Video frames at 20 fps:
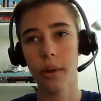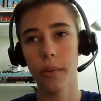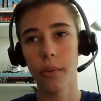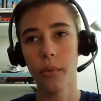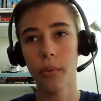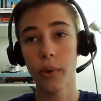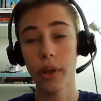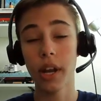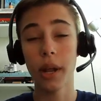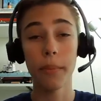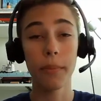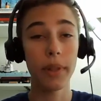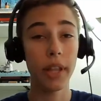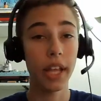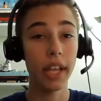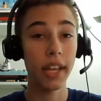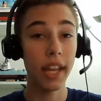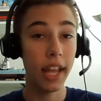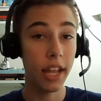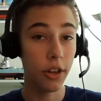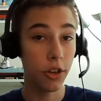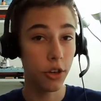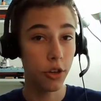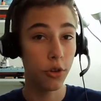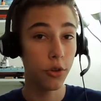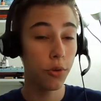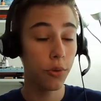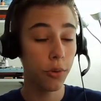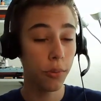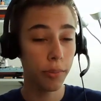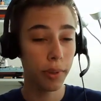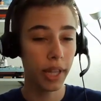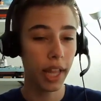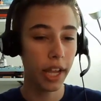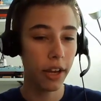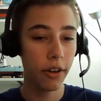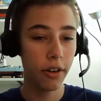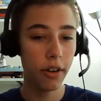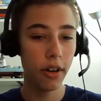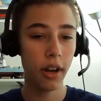when I'm playing a new
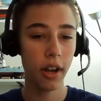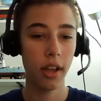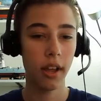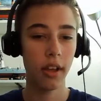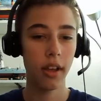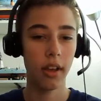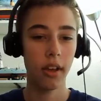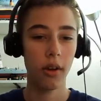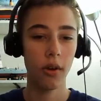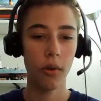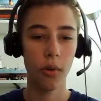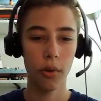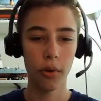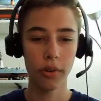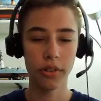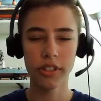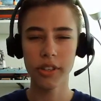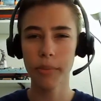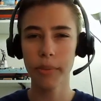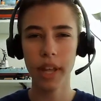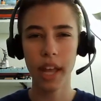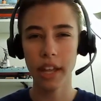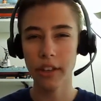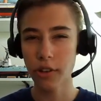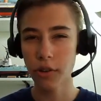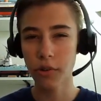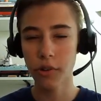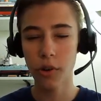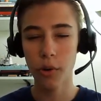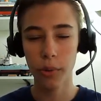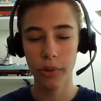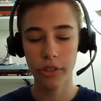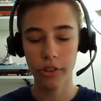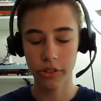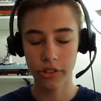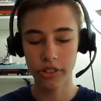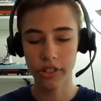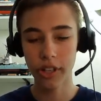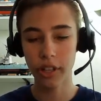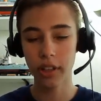player or somebody I don't know what their
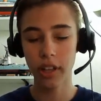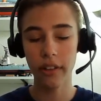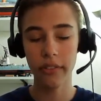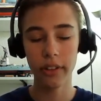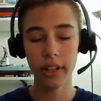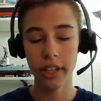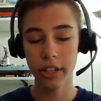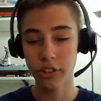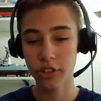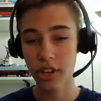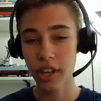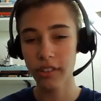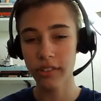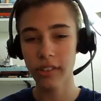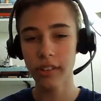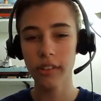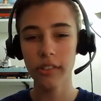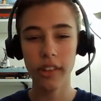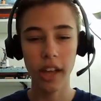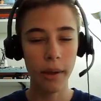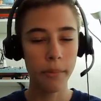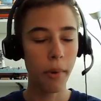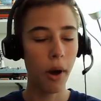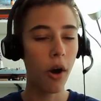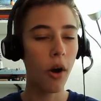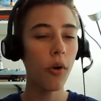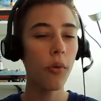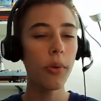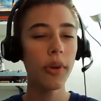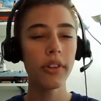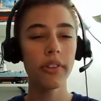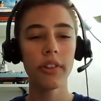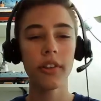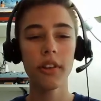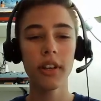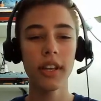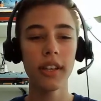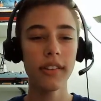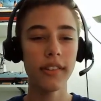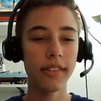skill level in chess is. I'm always
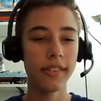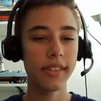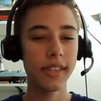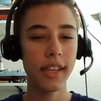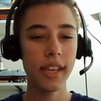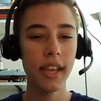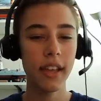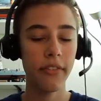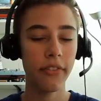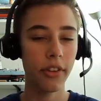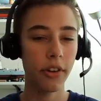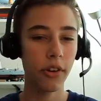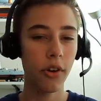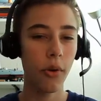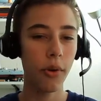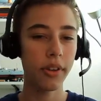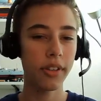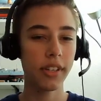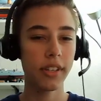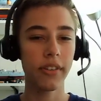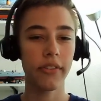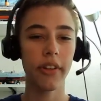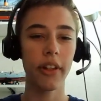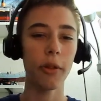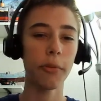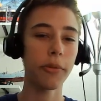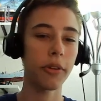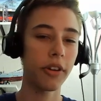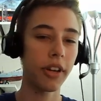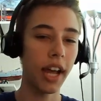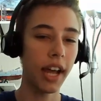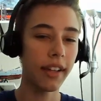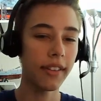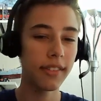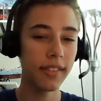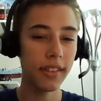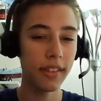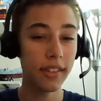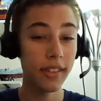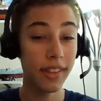looking to see if they're going to develop their
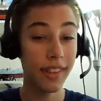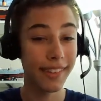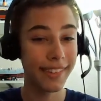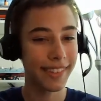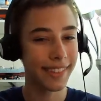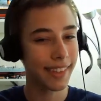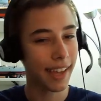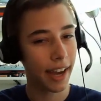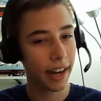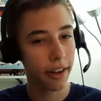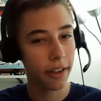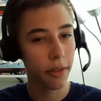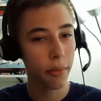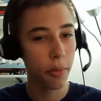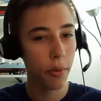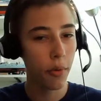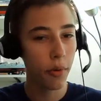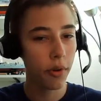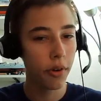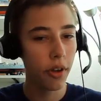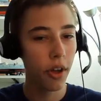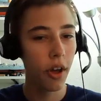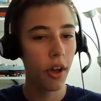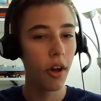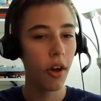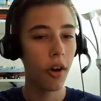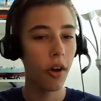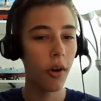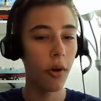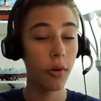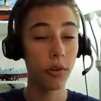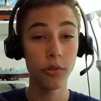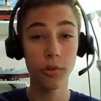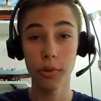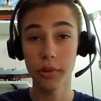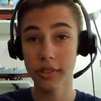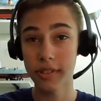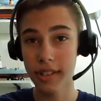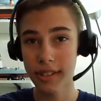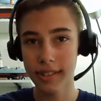knights to the side of the board or
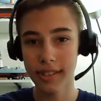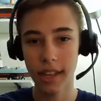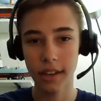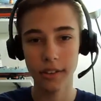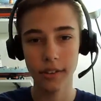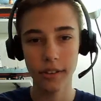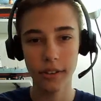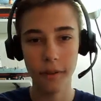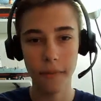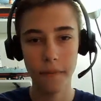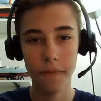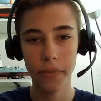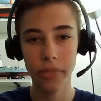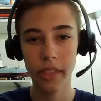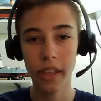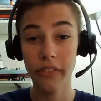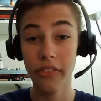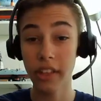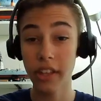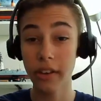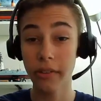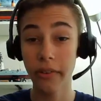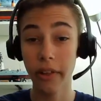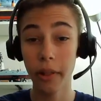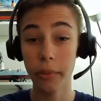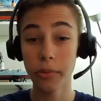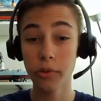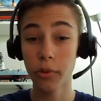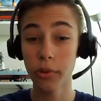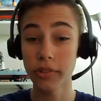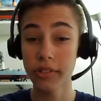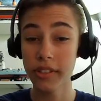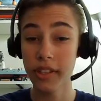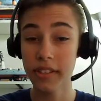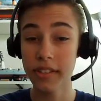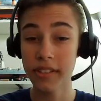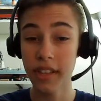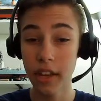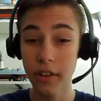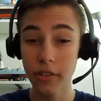towards the center. If they develop towards the
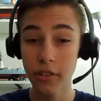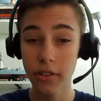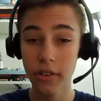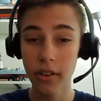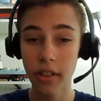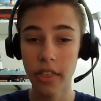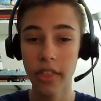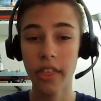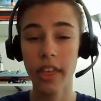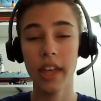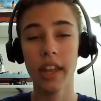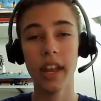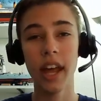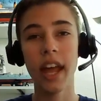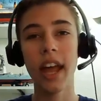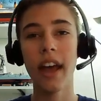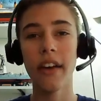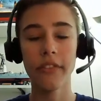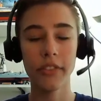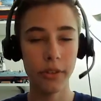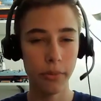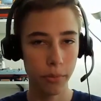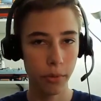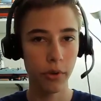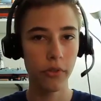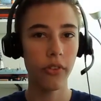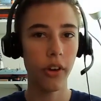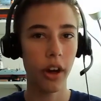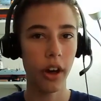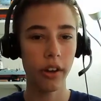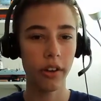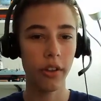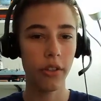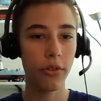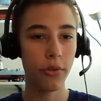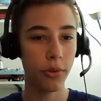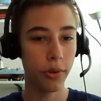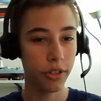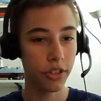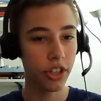center, then I have to move on
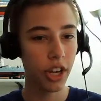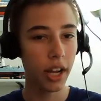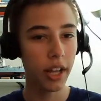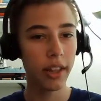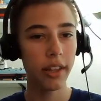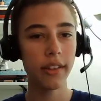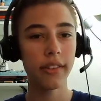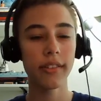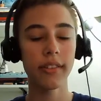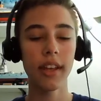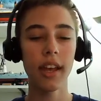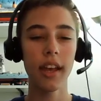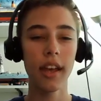through a checklist